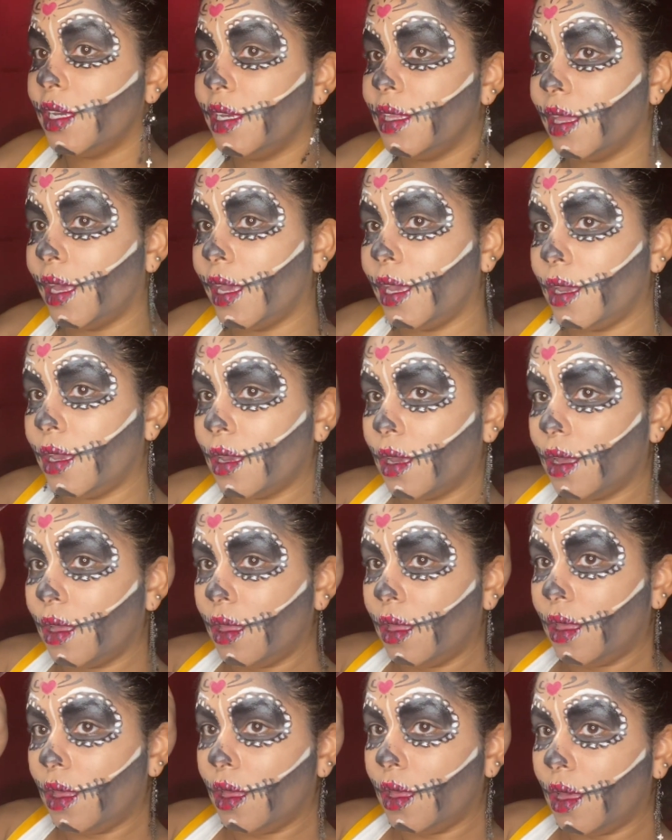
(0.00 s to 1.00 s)
like
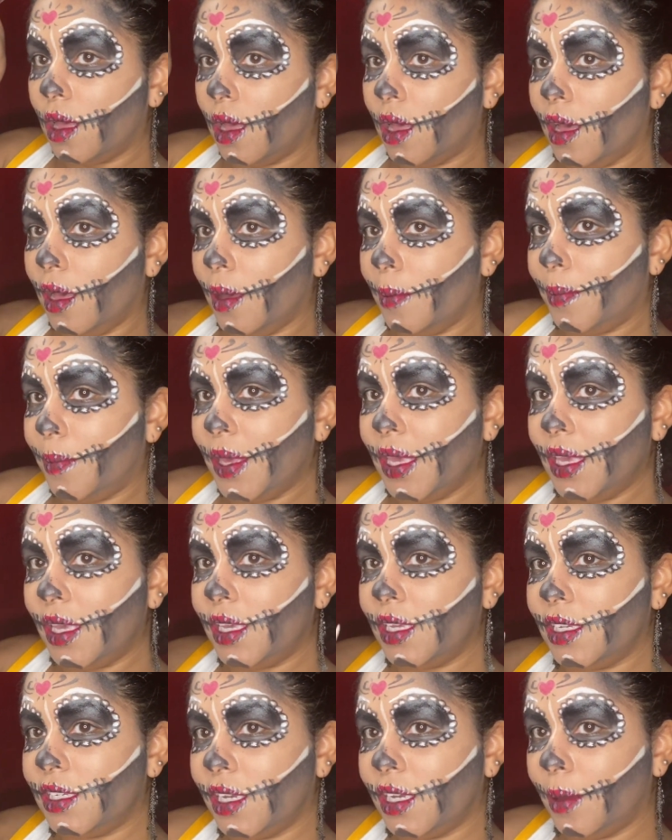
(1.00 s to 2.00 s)

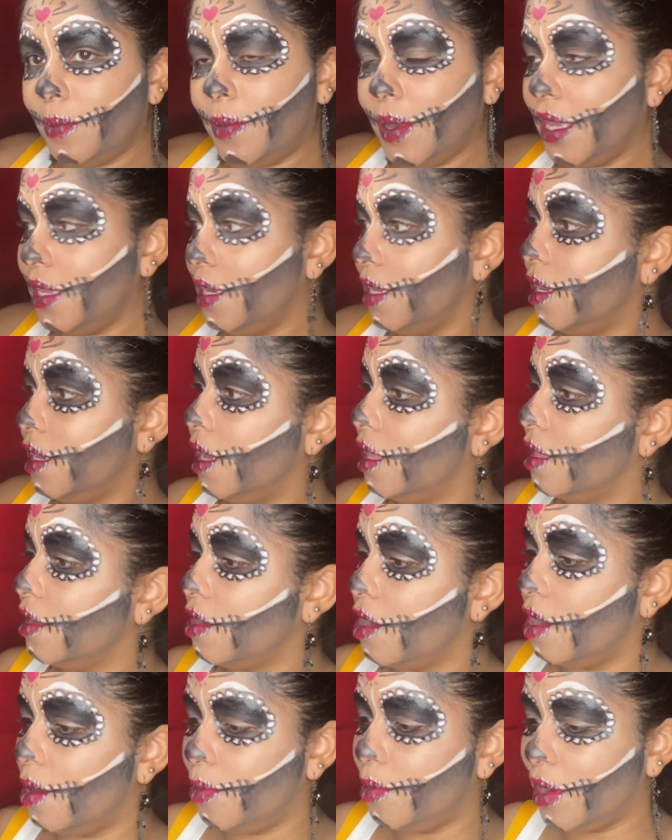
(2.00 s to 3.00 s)
pinky champagne color
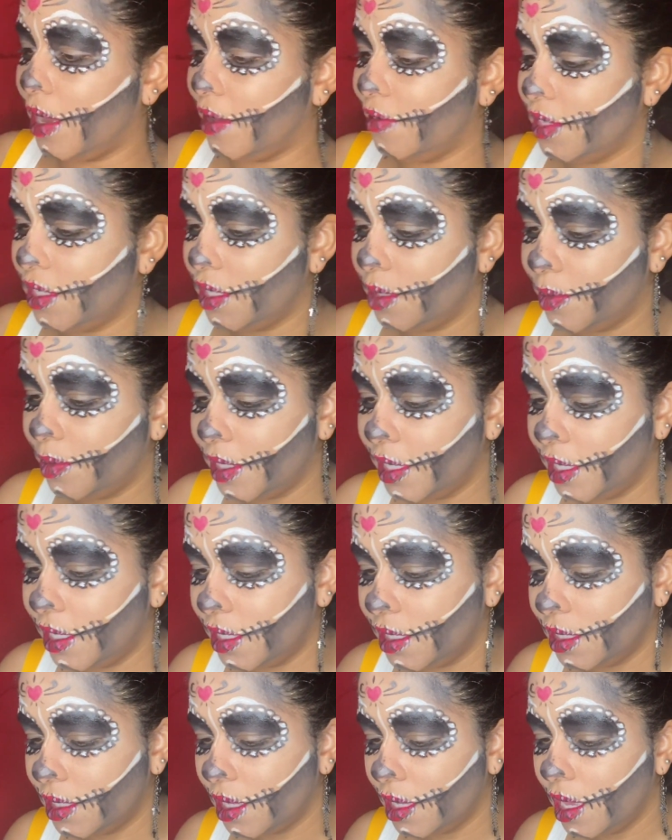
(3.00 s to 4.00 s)
called Privacy
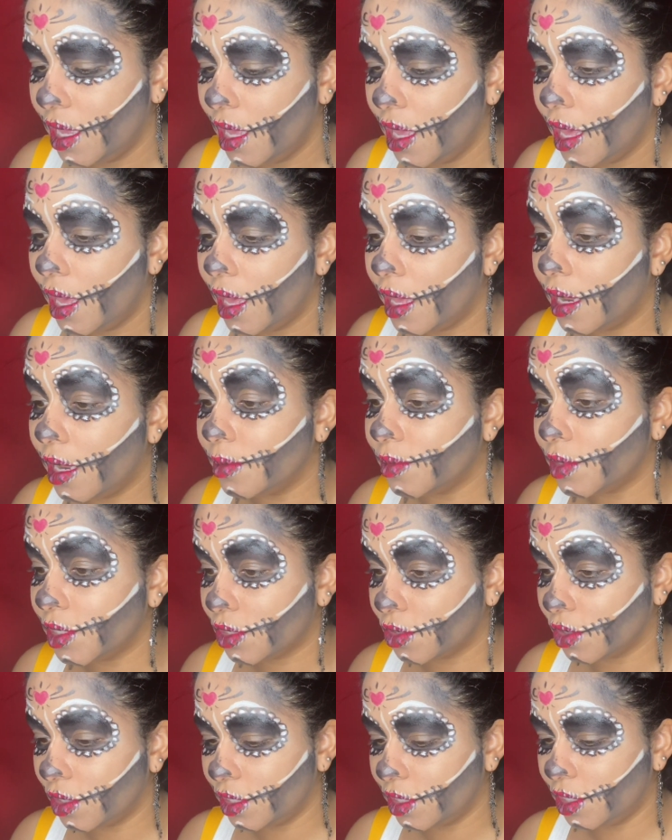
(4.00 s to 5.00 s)
Please. And I'm just
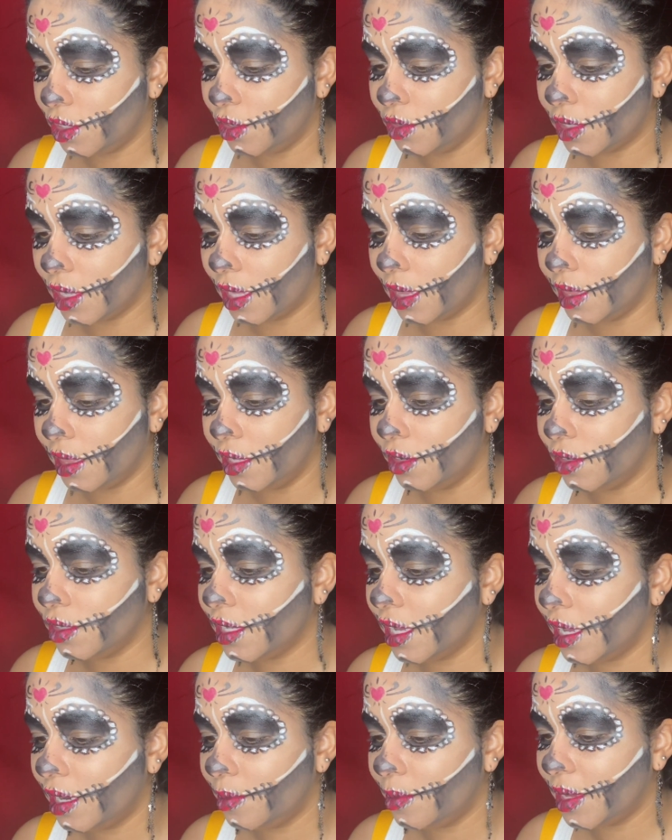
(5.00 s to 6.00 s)
going to use a little
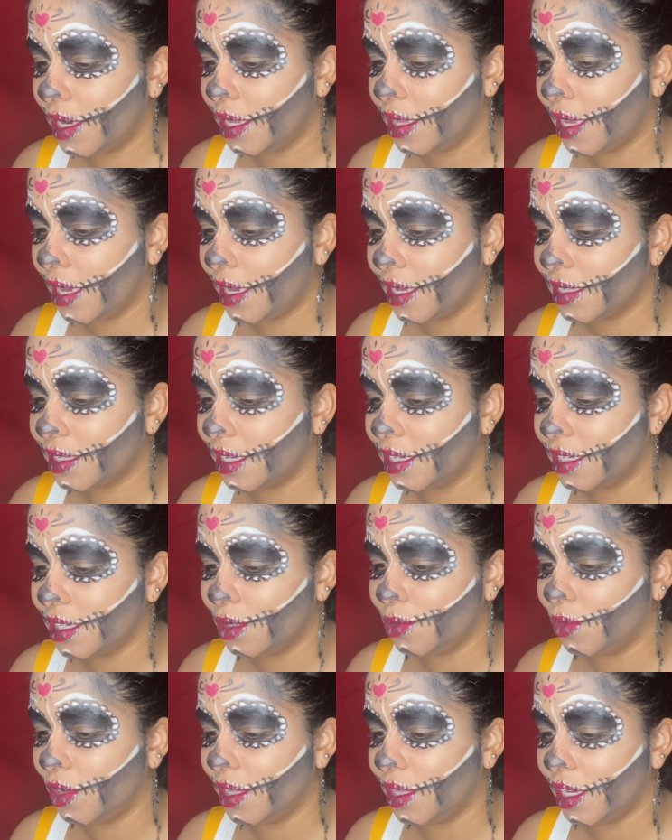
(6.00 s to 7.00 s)
tiny bit of that because I
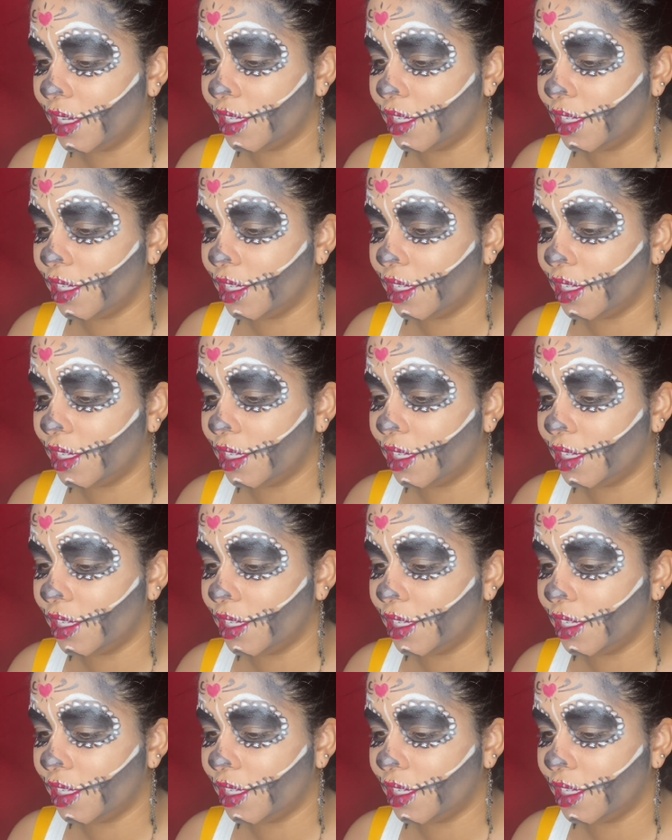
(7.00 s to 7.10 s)
just want that